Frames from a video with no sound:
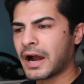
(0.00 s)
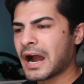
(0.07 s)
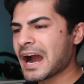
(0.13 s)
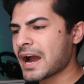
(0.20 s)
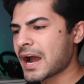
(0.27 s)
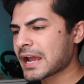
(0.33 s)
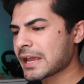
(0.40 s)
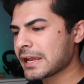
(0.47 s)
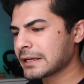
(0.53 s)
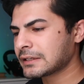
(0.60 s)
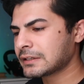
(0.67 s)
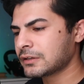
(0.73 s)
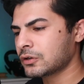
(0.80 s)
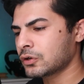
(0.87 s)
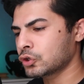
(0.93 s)
I
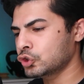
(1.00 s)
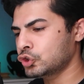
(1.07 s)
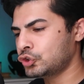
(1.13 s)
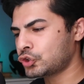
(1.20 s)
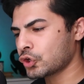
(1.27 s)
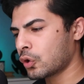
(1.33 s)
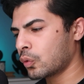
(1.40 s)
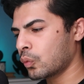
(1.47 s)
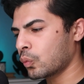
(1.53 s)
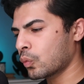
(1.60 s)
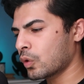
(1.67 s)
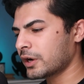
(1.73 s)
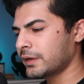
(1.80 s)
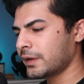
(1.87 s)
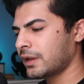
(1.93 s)
don't
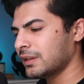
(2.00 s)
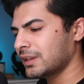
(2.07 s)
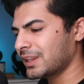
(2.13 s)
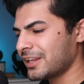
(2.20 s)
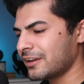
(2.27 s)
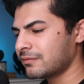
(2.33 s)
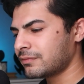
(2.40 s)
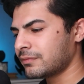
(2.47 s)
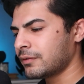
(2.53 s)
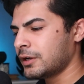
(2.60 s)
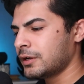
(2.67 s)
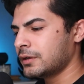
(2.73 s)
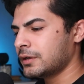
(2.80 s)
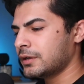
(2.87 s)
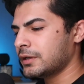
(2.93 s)
want to live
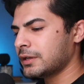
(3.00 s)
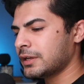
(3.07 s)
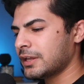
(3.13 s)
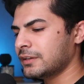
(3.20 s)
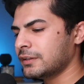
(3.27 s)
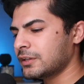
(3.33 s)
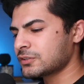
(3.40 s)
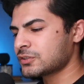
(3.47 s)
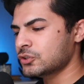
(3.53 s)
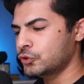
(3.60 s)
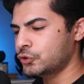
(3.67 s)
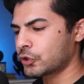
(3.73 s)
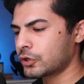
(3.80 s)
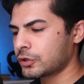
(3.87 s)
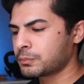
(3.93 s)
in this
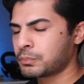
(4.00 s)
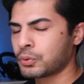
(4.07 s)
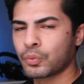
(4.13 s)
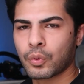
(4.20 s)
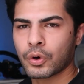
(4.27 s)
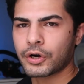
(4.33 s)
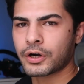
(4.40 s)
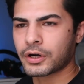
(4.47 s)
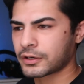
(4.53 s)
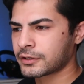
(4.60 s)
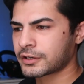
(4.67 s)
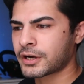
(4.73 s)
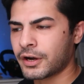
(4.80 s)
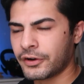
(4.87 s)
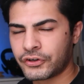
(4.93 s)
dirt poor
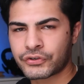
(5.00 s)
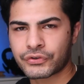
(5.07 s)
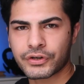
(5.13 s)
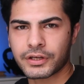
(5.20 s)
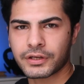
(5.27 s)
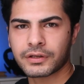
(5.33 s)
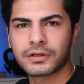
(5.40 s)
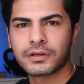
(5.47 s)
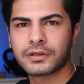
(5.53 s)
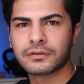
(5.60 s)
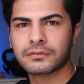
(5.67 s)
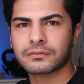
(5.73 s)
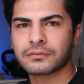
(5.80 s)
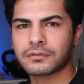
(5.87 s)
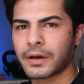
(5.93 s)
country.
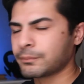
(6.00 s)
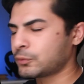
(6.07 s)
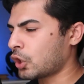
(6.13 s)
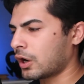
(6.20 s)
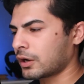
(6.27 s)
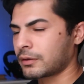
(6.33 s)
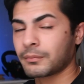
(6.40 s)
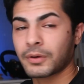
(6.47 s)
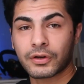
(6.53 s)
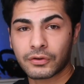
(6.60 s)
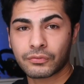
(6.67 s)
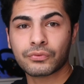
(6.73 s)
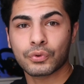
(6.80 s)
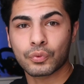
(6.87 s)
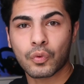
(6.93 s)
I'm talking about
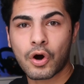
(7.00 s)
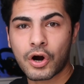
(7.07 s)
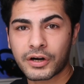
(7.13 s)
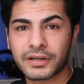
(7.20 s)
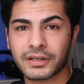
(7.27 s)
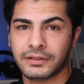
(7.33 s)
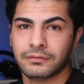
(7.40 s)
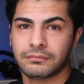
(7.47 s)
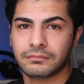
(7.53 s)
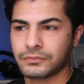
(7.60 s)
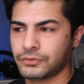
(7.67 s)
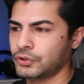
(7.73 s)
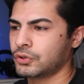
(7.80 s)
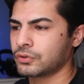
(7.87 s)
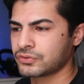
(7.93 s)
if you are in,
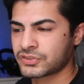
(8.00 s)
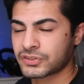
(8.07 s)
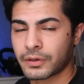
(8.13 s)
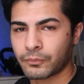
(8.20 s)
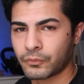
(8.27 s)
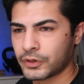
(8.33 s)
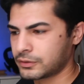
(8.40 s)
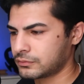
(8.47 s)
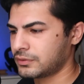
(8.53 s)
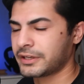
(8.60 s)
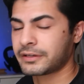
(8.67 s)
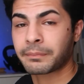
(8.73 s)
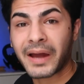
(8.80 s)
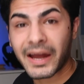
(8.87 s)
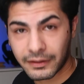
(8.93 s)
somewhere
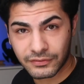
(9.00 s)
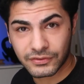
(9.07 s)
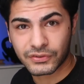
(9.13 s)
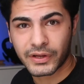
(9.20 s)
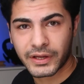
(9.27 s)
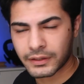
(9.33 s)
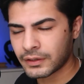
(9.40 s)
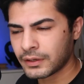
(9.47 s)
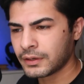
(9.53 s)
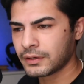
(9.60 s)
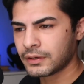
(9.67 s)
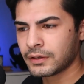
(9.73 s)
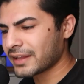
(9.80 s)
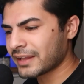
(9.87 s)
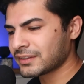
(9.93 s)
like Pakistan.
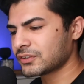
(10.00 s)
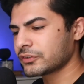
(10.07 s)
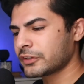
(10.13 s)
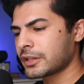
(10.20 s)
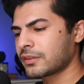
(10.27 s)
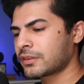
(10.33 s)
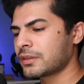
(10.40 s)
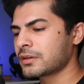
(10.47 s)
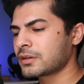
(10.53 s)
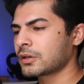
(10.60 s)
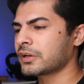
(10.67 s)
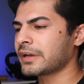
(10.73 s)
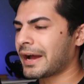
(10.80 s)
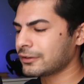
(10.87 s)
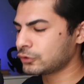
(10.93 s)
Rather than
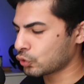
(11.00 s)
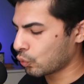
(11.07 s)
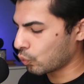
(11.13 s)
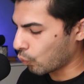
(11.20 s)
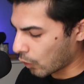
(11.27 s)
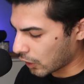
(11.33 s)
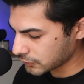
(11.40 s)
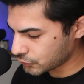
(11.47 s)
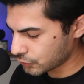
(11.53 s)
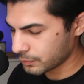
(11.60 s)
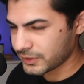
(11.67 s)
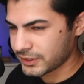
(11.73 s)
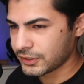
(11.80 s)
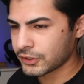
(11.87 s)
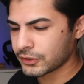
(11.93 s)
thinking I don't want to
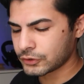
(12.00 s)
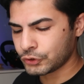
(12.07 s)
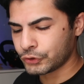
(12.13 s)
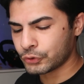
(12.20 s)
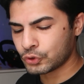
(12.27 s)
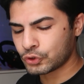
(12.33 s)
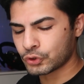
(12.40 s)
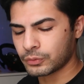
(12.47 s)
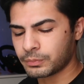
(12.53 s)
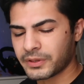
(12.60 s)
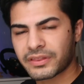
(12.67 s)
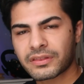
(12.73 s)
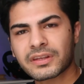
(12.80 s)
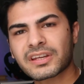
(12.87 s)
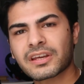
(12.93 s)
be here, you should
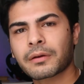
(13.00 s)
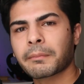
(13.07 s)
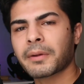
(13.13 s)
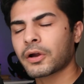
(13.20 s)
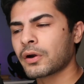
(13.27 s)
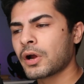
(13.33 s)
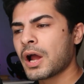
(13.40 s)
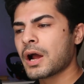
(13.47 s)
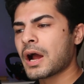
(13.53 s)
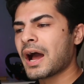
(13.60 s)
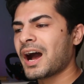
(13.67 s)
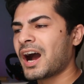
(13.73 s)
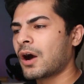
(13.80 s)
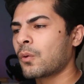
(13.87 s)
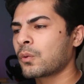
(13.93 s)
be thinking about,
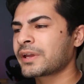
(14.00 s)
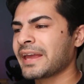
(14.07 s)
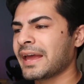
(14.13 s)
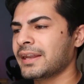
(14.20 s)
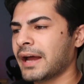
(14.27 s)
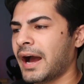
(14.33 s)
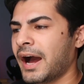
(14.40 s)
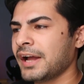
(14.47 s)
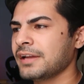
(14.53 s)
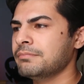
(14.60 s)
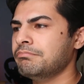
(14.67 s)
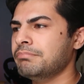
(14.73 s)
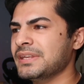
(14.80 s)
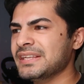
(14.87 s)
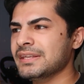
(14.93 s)
how can I
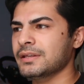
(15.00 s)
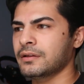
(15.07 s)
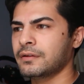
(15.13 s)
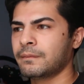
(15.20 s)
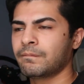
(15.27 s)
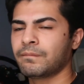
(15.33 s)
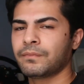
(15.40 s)
be